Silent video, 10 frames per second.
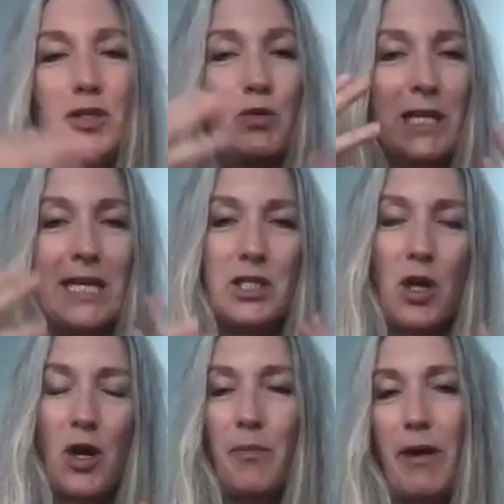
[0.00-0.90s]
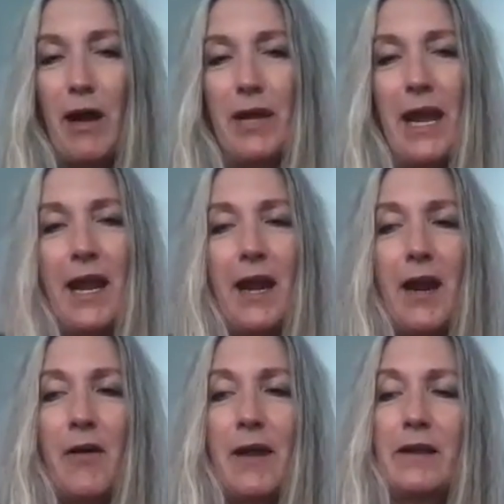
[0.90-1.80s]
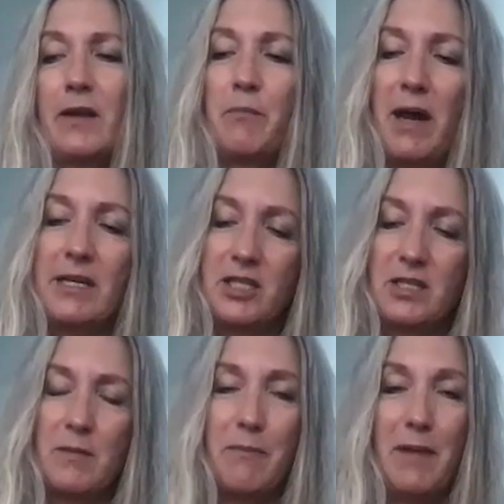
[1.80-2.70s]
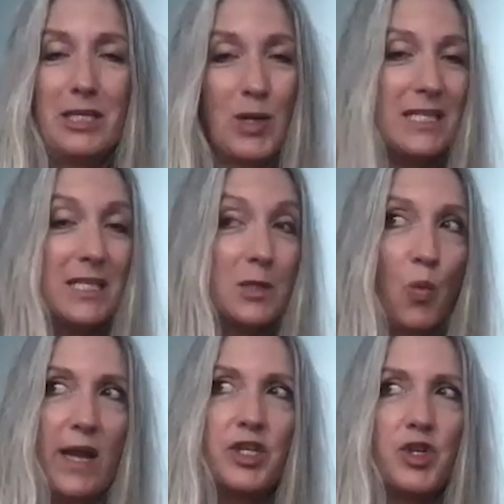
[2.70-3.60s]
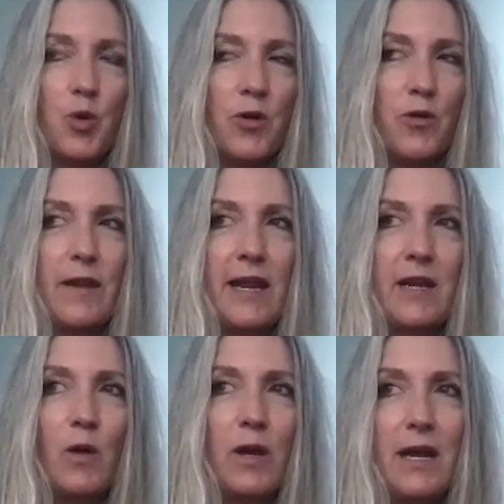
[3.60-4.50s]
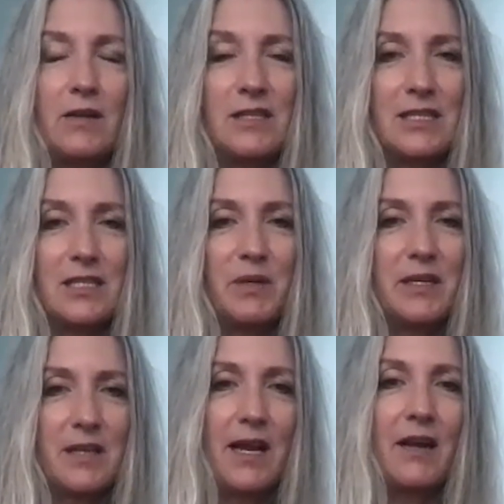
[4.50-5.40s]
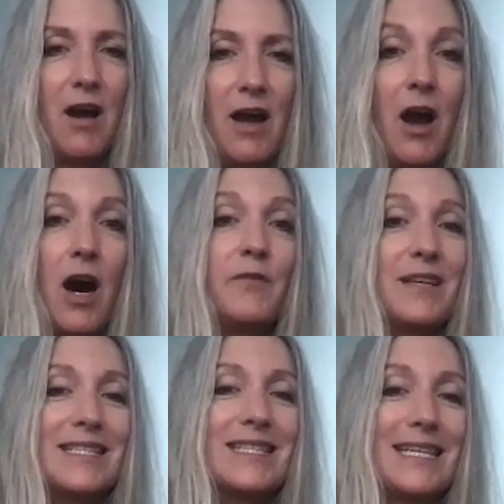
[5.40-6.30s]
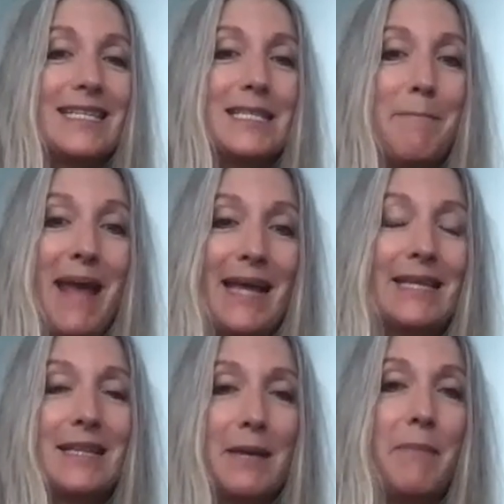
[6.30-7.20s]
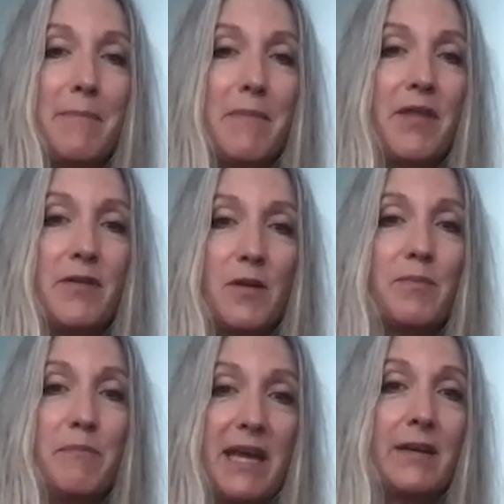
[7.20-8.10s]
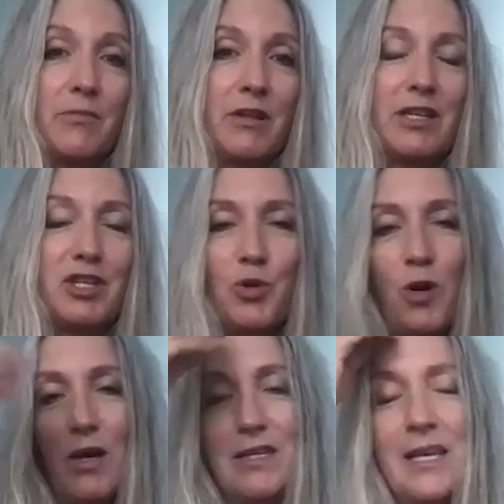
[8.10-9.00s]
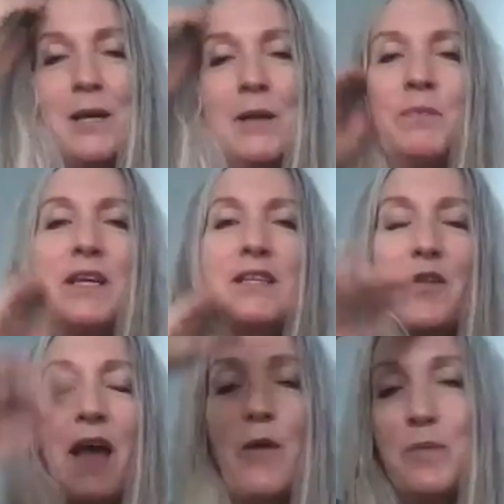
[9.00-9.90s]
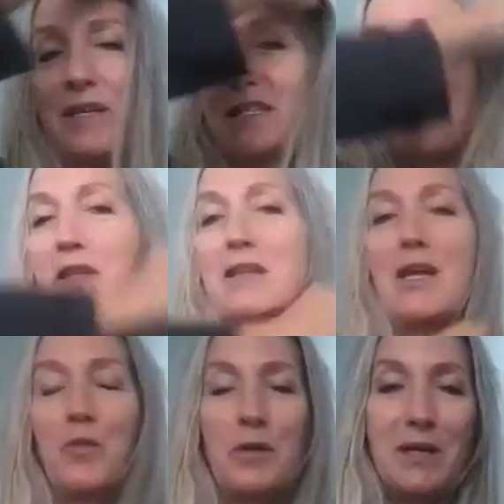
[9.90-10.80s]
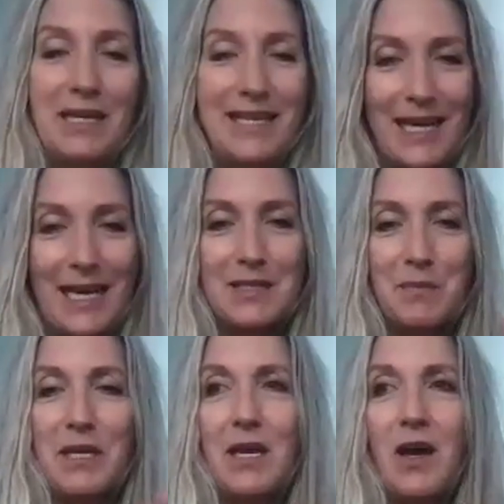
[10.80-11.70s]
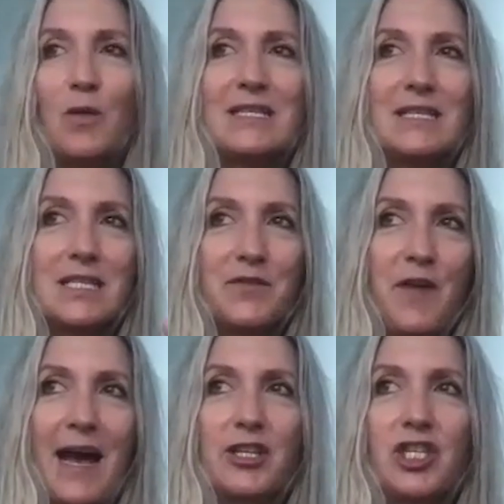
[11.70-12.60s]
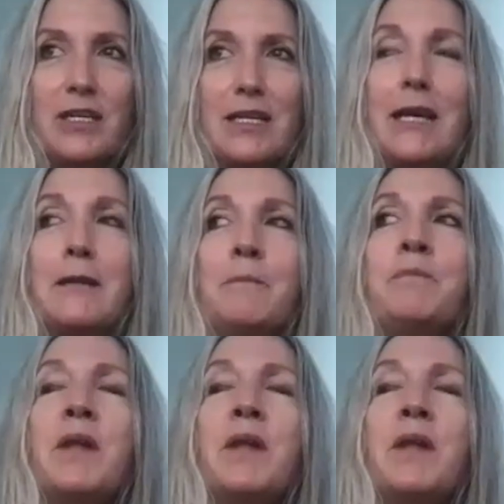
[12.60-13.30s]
really dark brown hair. And my dress is way shorter than anyone else's because I obviously demanded that my mother make it really short. So that would be something that would be, yes, me, always into fashion.